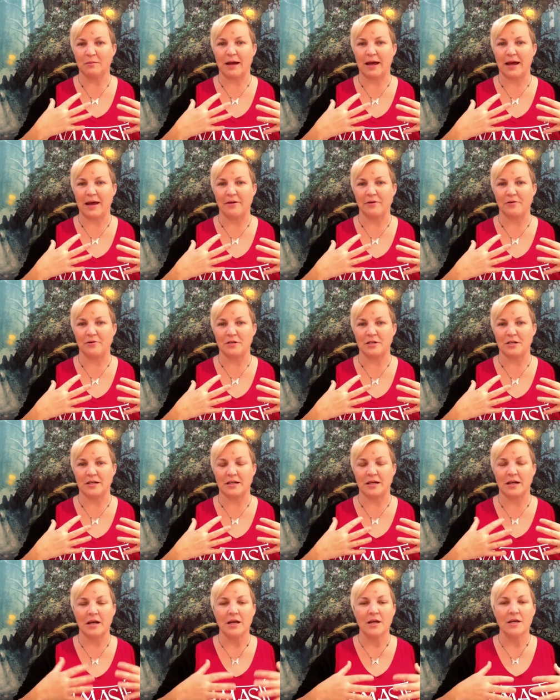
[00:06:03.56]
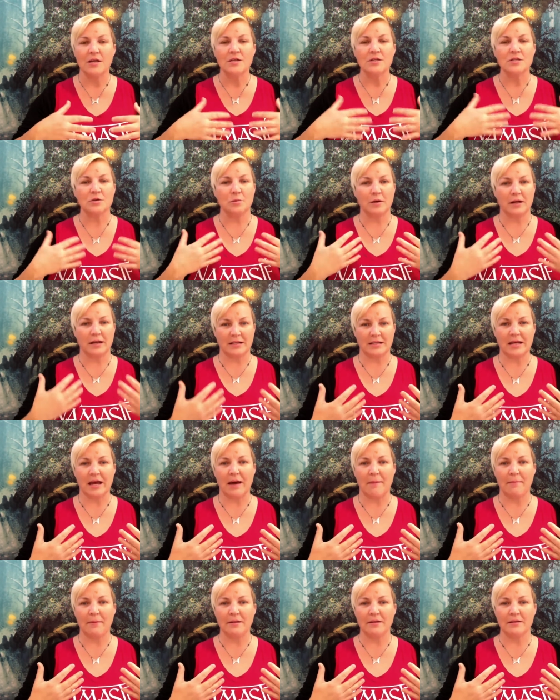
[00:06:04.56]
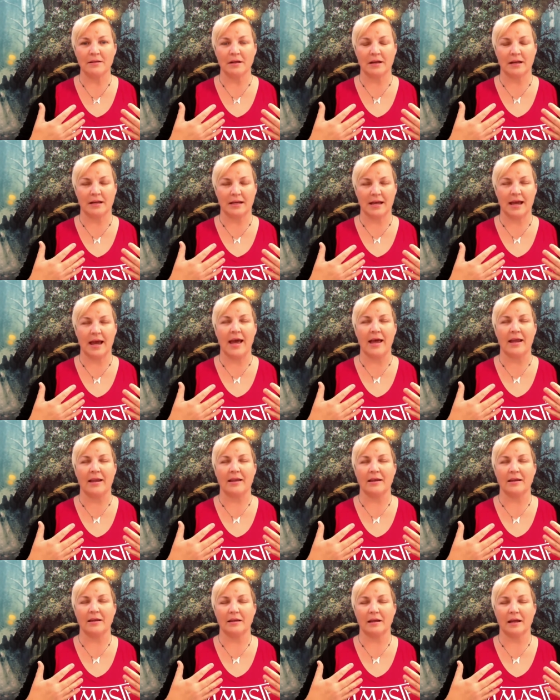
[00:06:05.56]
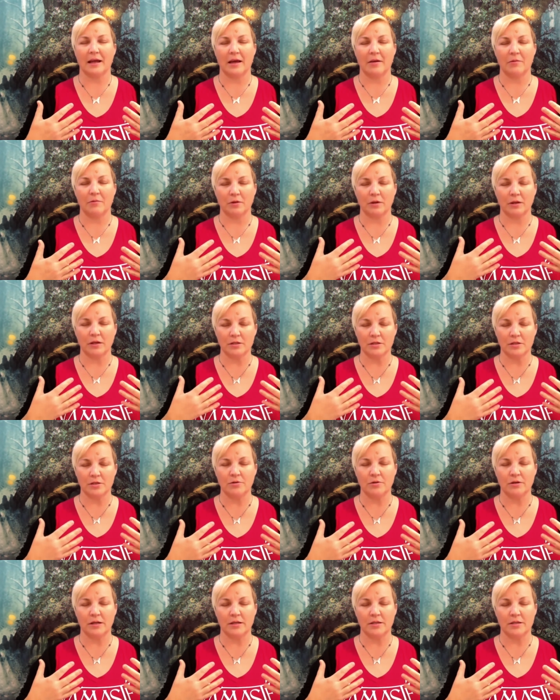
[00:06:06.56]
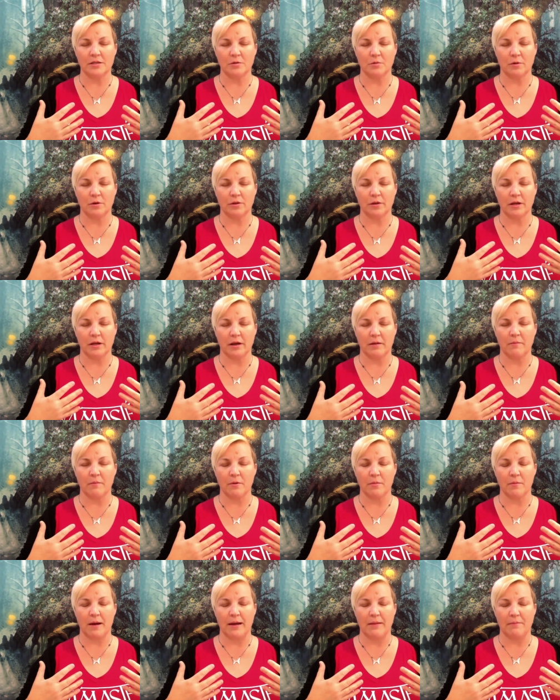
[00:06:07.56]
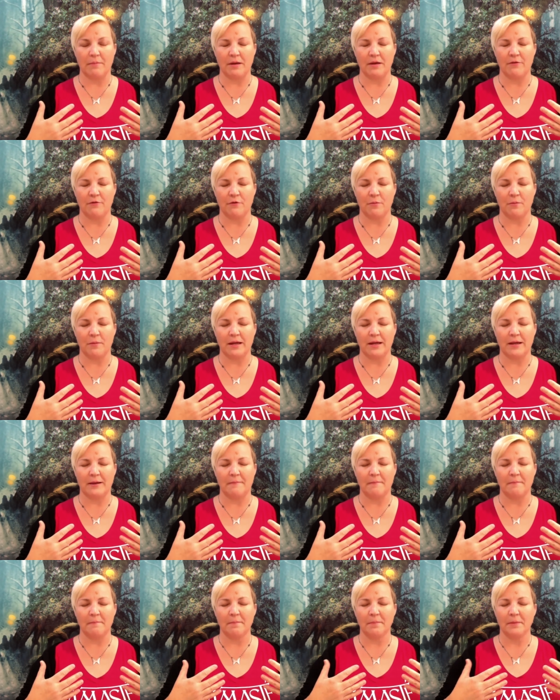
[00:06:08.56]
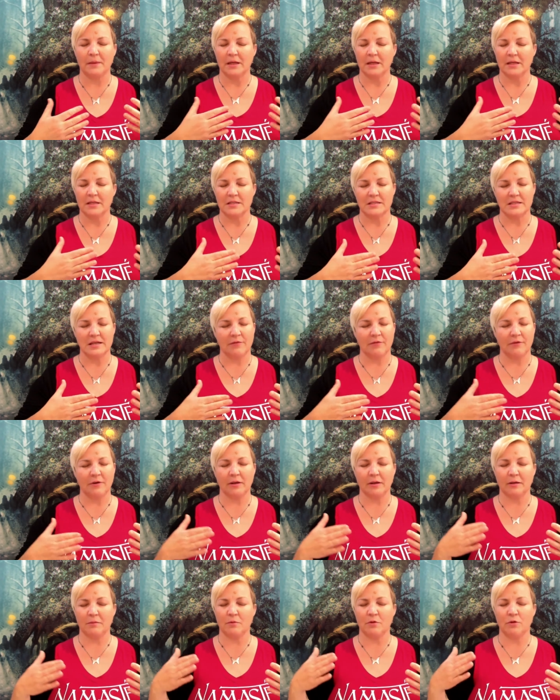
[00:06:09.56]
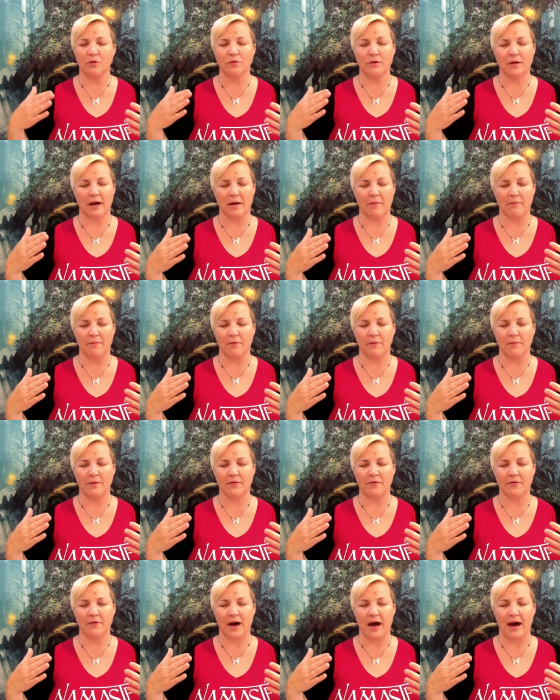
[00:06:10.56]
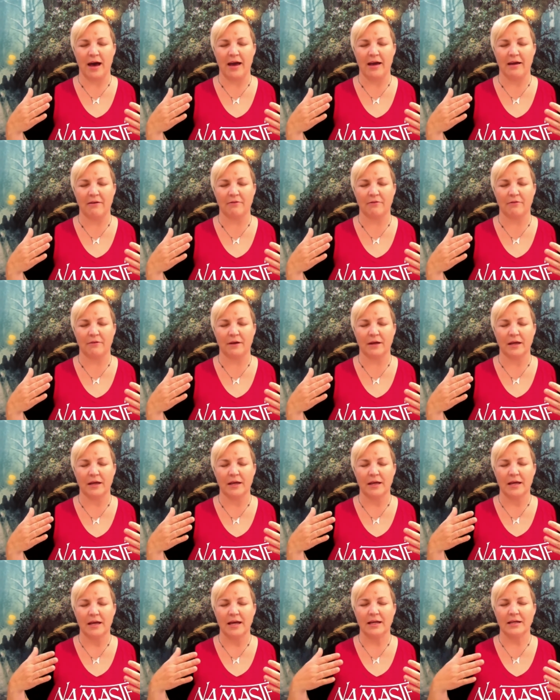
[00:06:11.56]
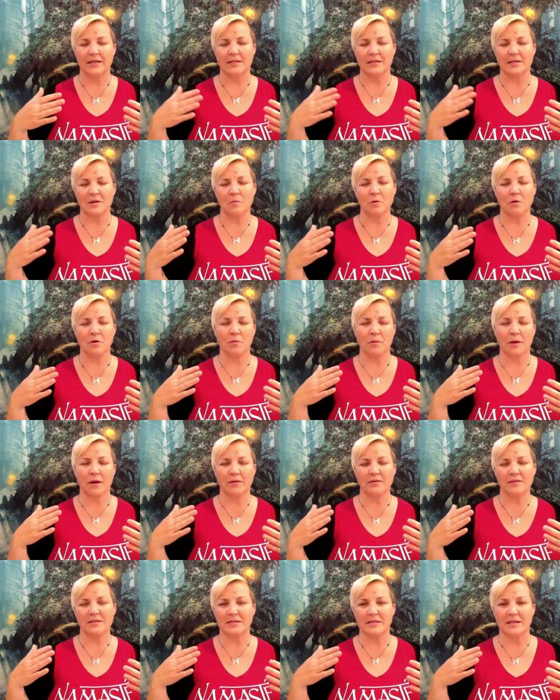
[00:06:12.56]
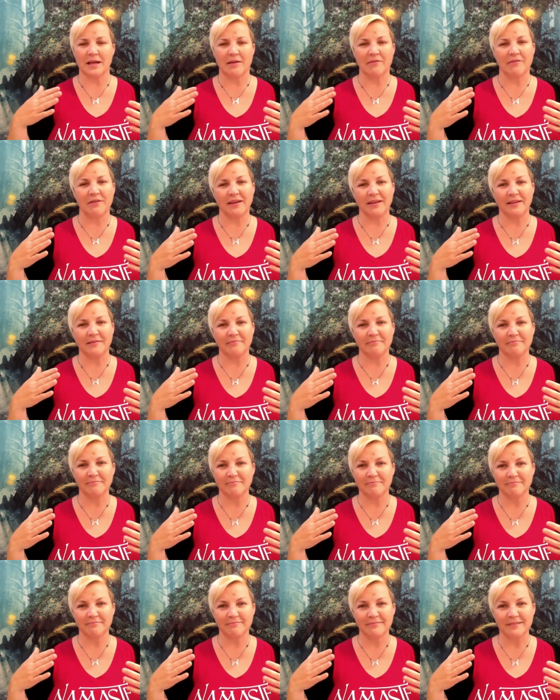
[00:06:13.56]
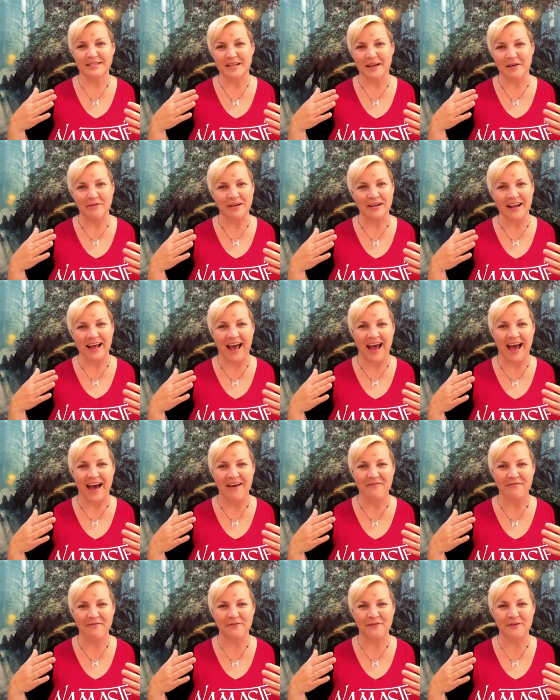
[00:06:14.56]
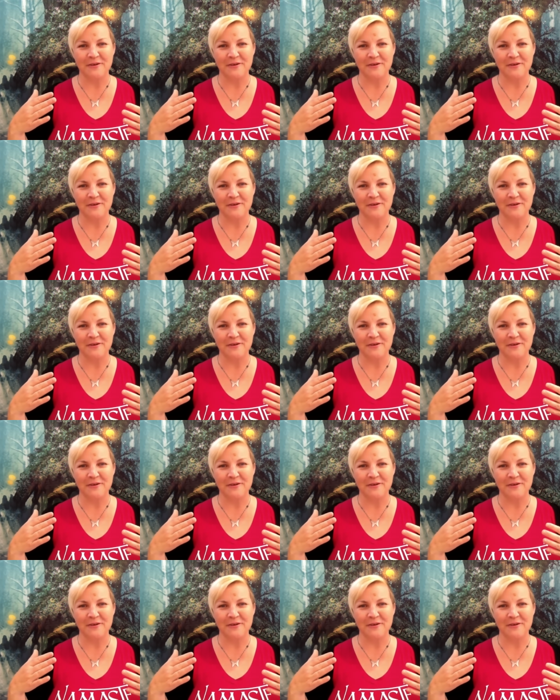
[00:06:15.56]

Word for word: my energy. So when I tap in again and really tune into where the number might be for me, has definitely moved up from a five and it's somewhere around seven, seven and a half.